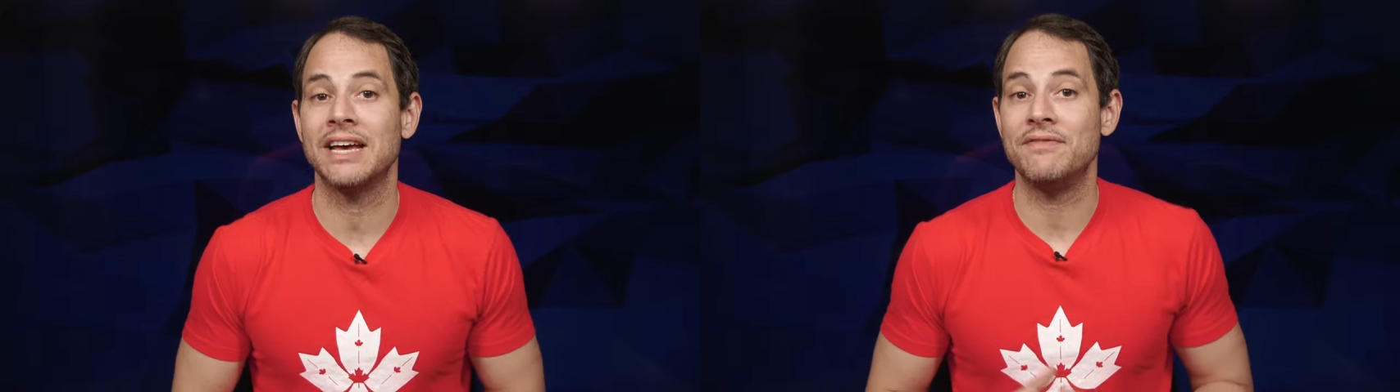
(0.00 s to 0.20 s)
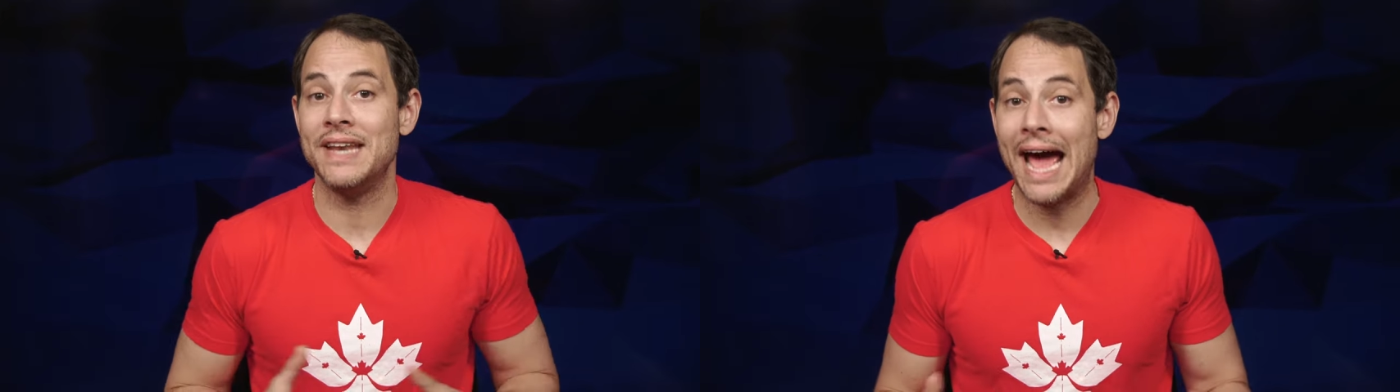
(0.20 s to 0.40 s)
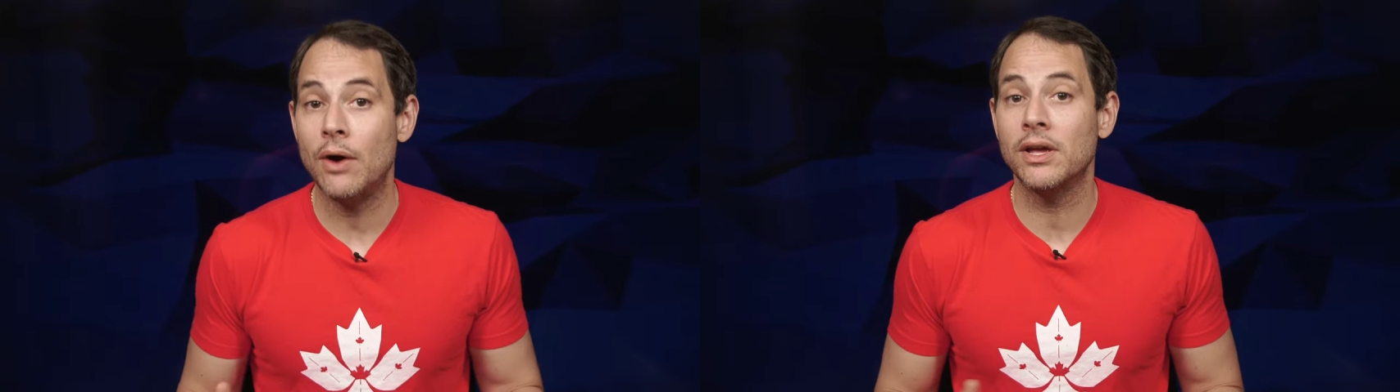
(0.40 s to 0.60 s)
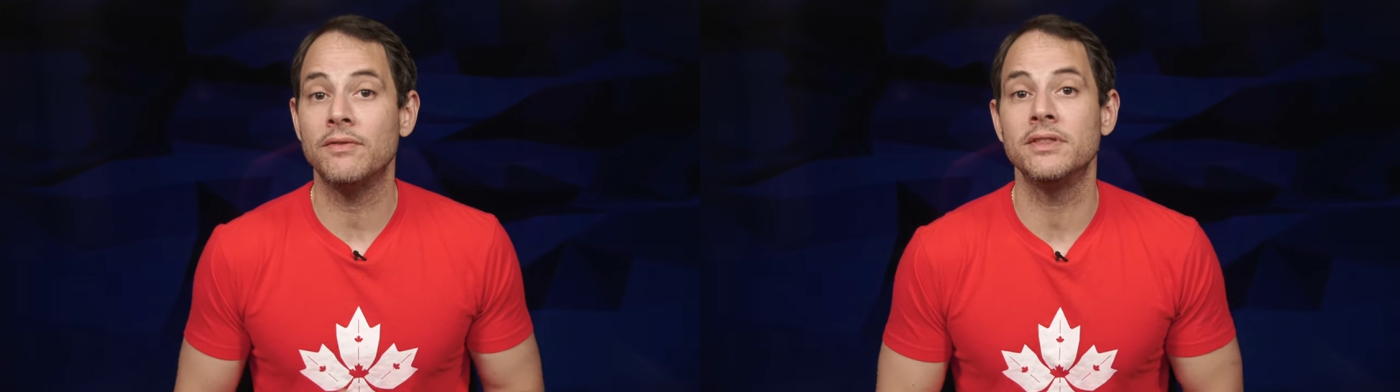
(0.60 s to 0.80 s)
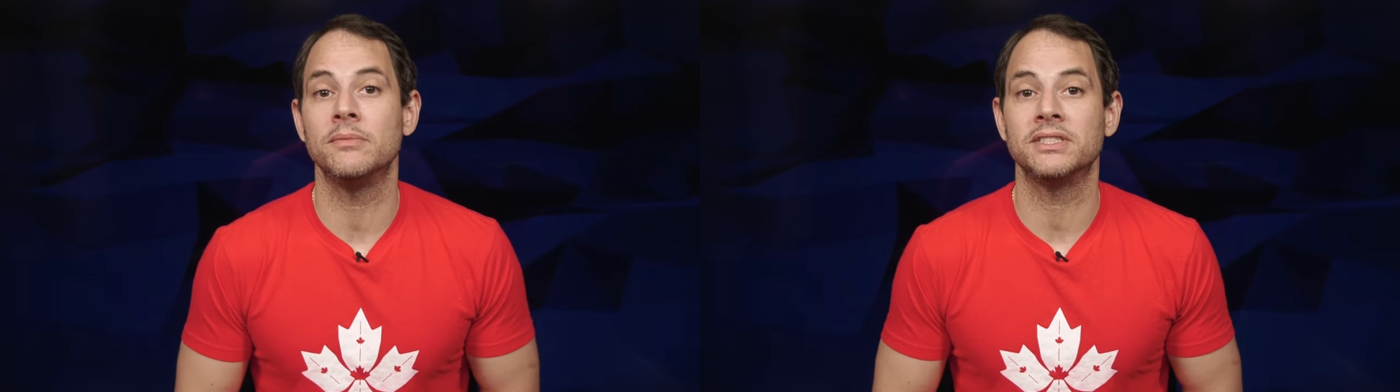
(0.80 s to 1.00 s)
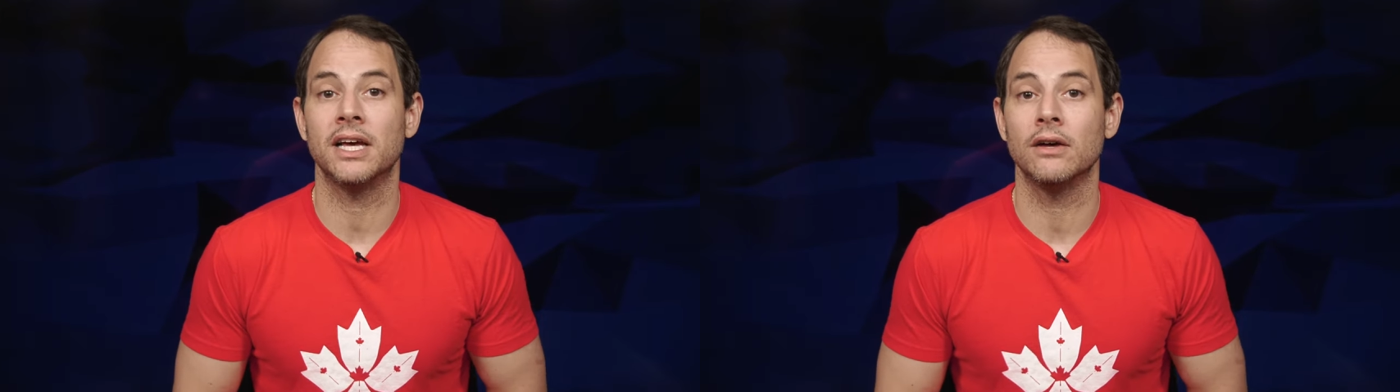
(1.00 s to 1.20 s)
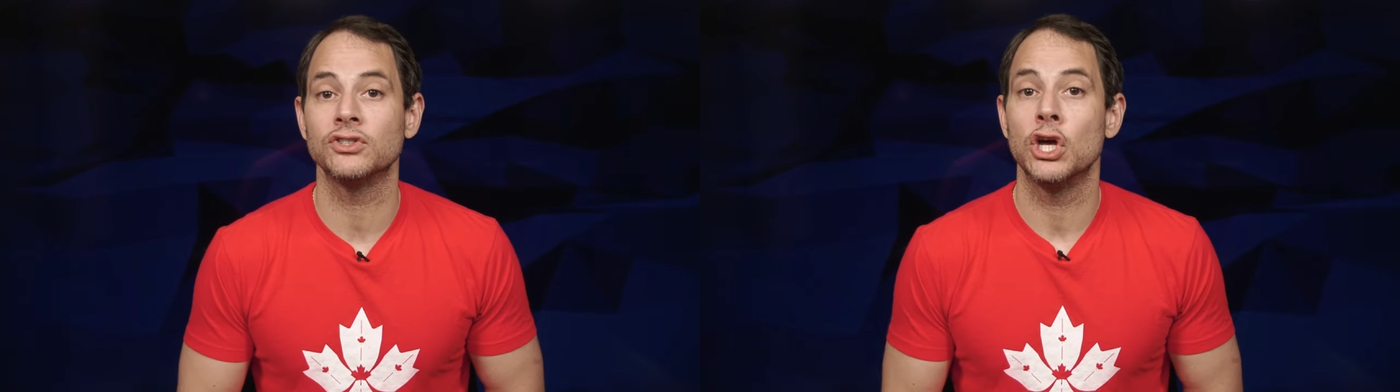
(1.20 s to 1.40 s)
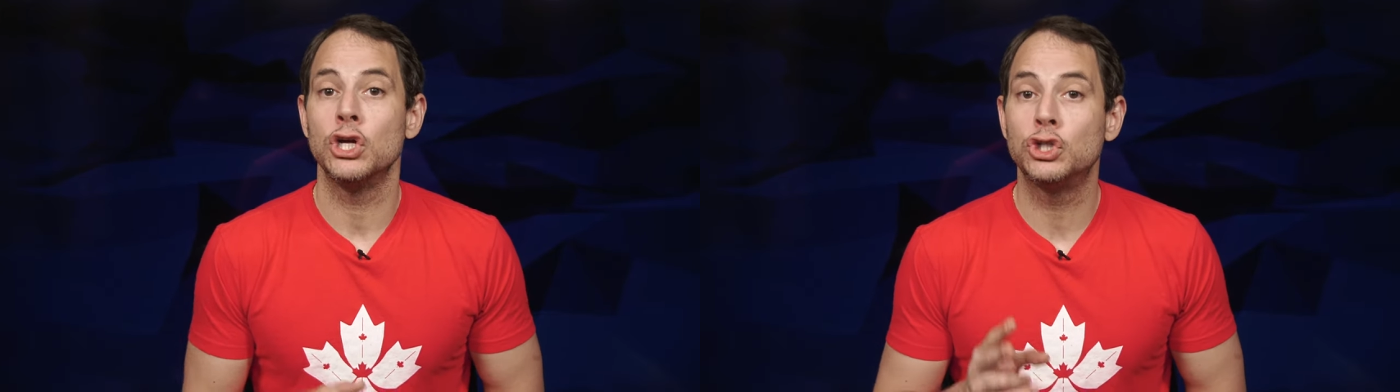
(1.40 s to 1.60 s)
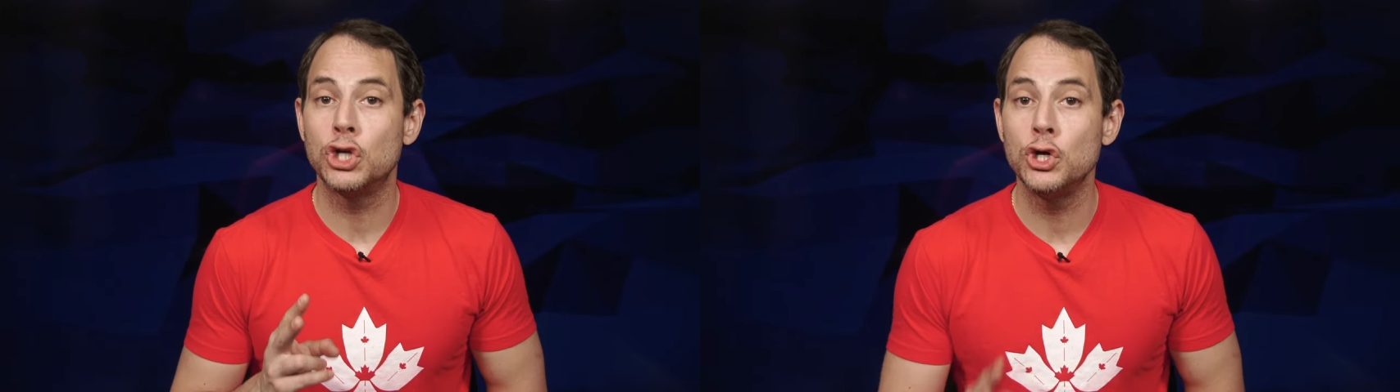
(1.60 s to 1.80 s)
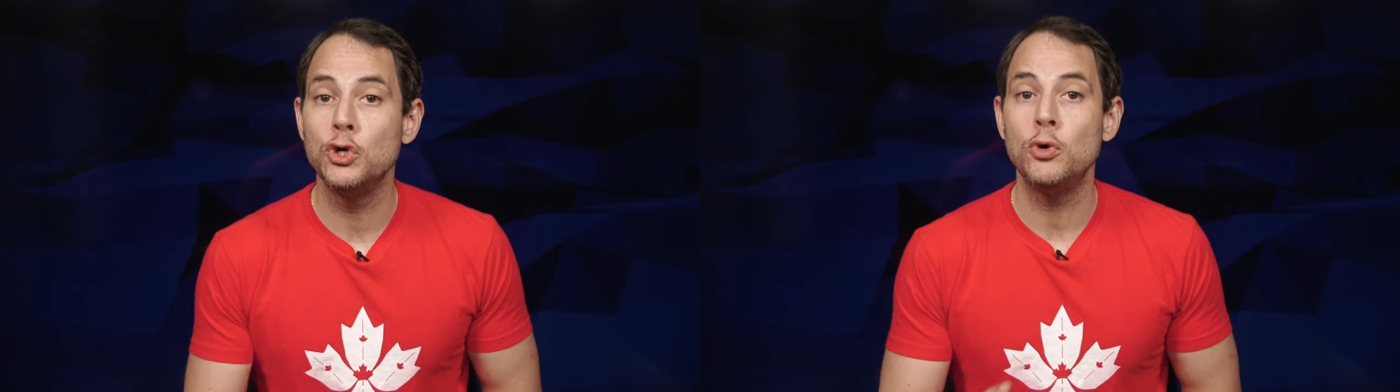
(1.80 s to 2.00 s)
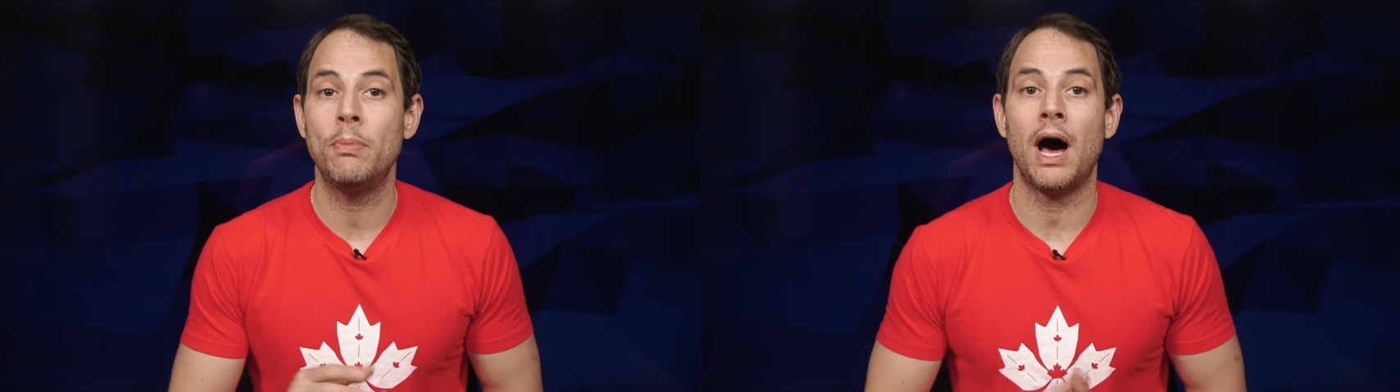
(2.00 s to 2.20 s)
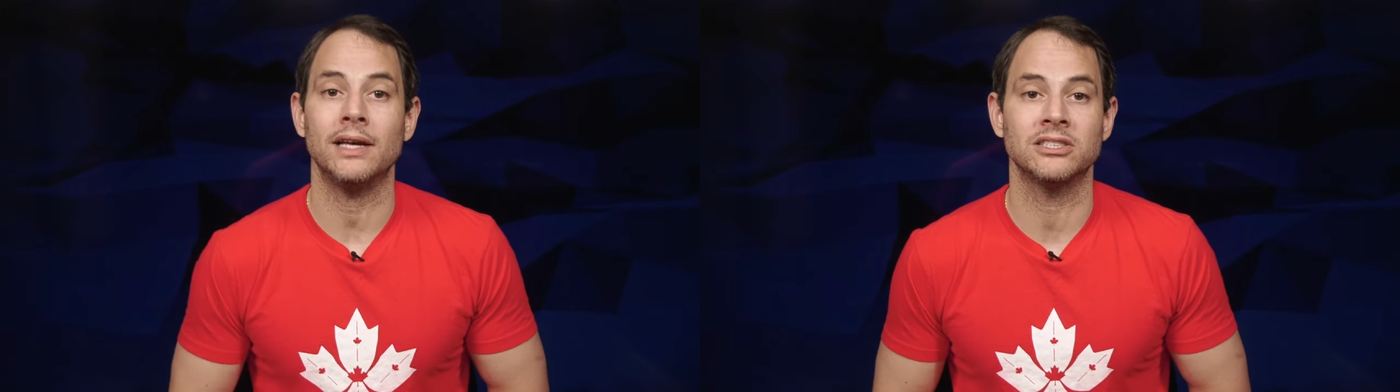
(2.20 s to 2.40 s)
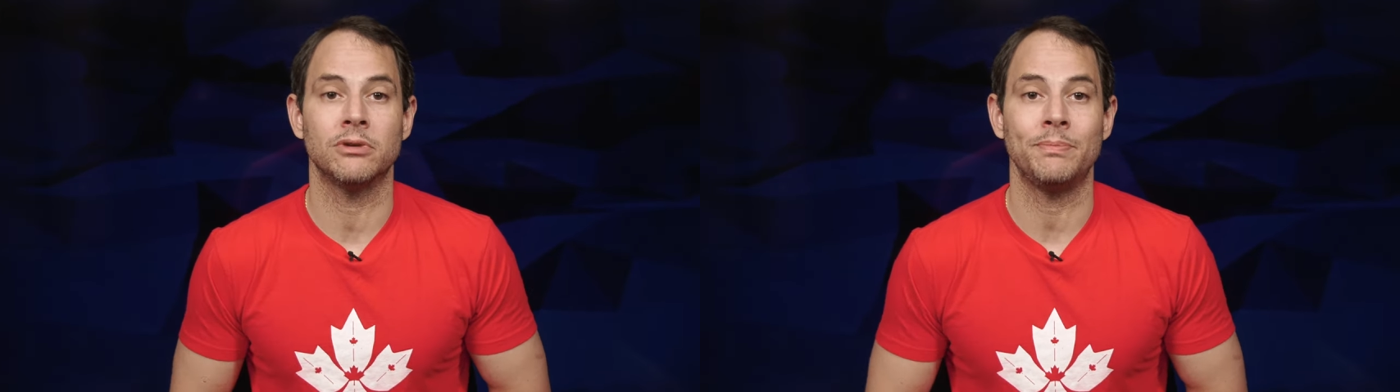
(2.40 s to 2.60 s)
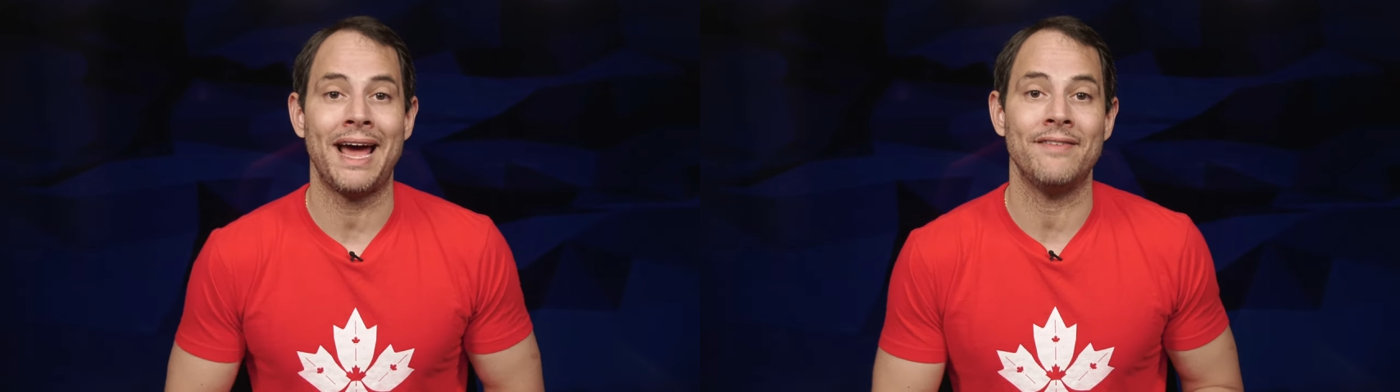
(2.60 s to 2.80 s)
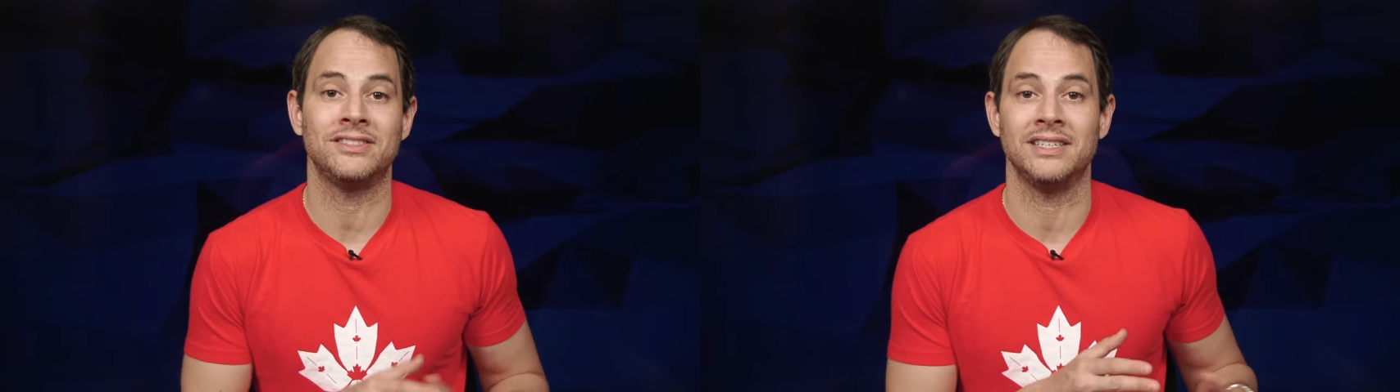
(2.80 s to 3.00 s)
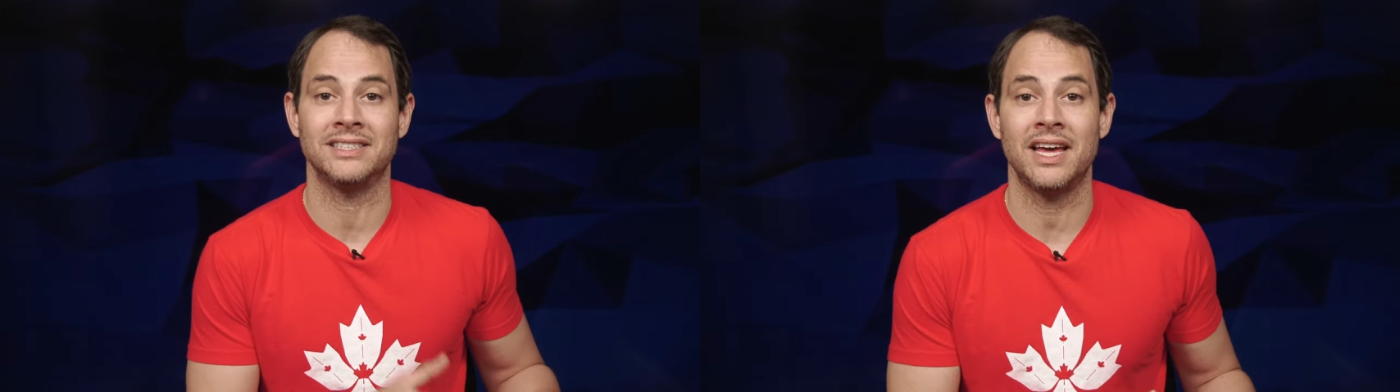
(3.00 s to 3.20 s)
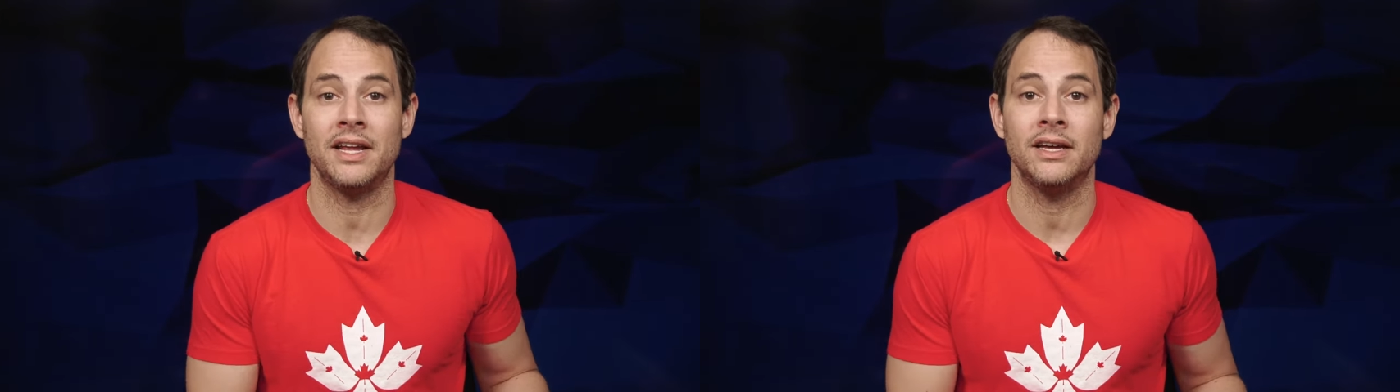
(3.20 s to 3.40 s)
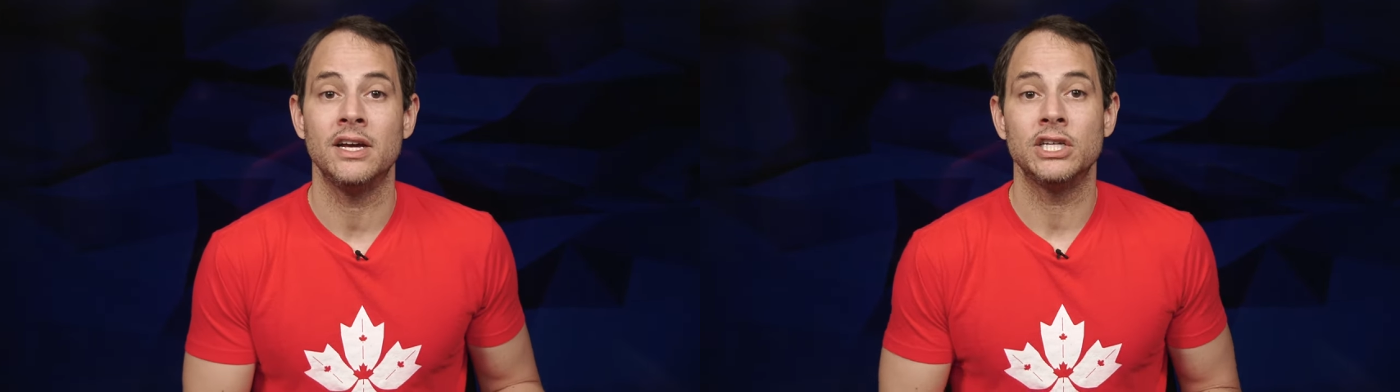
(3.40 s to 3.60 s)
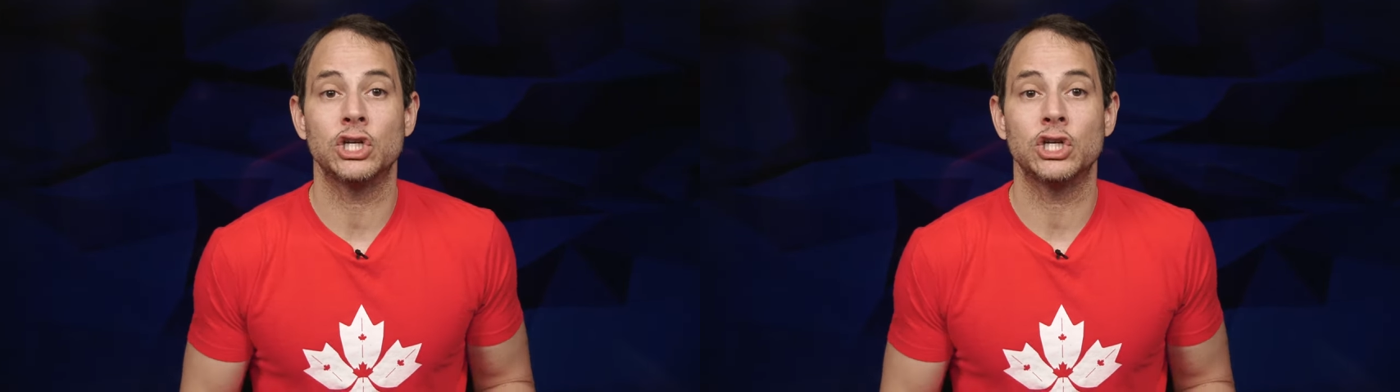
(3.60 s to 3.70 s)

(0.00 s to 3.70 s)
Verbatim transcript: have now given themselves two possible paths in the Senate